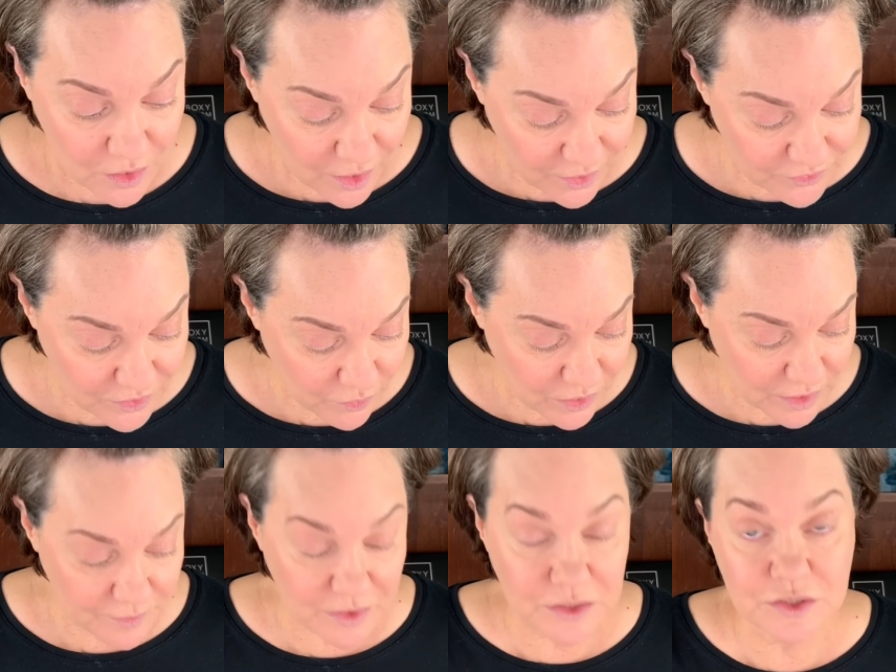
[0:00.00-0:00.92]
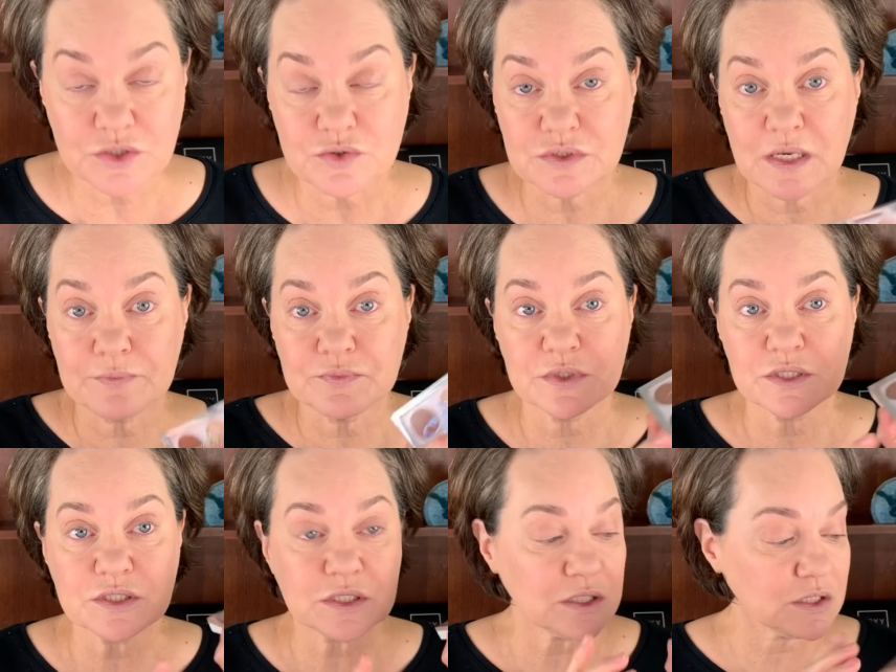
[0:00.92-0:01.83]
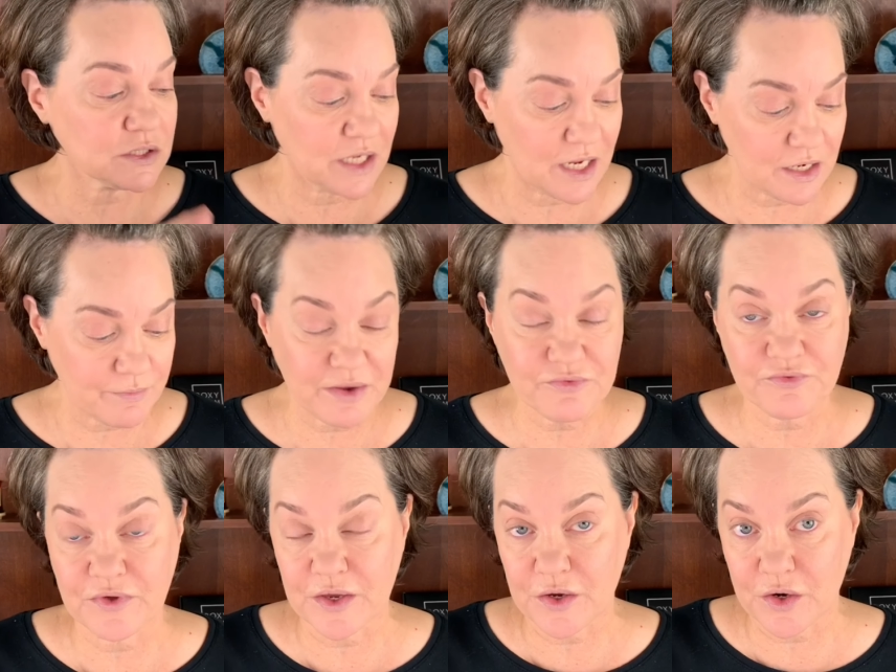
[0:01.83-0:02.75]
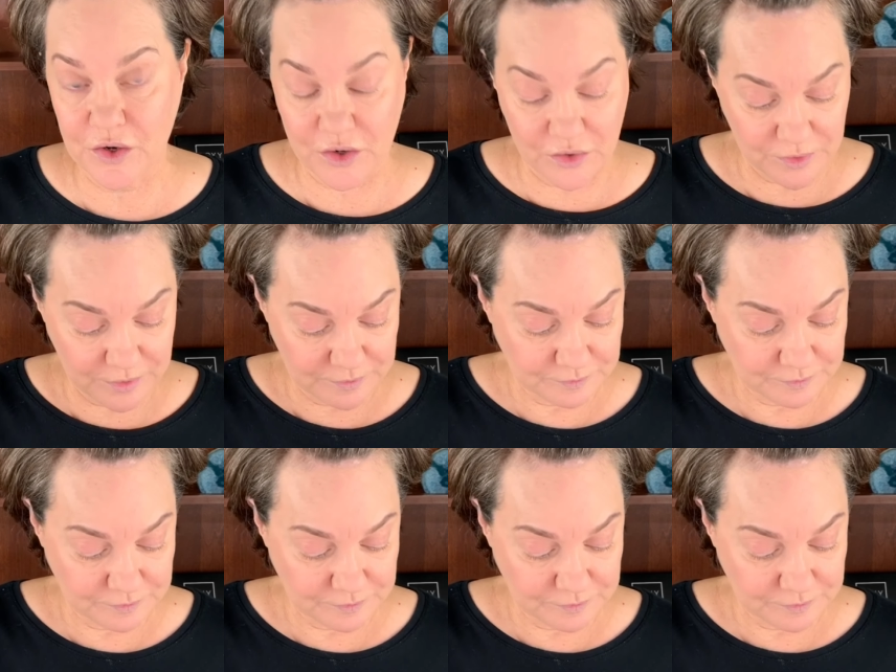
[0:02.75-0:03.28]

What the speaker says: And then what I'm going to do is I'm just going to take my finger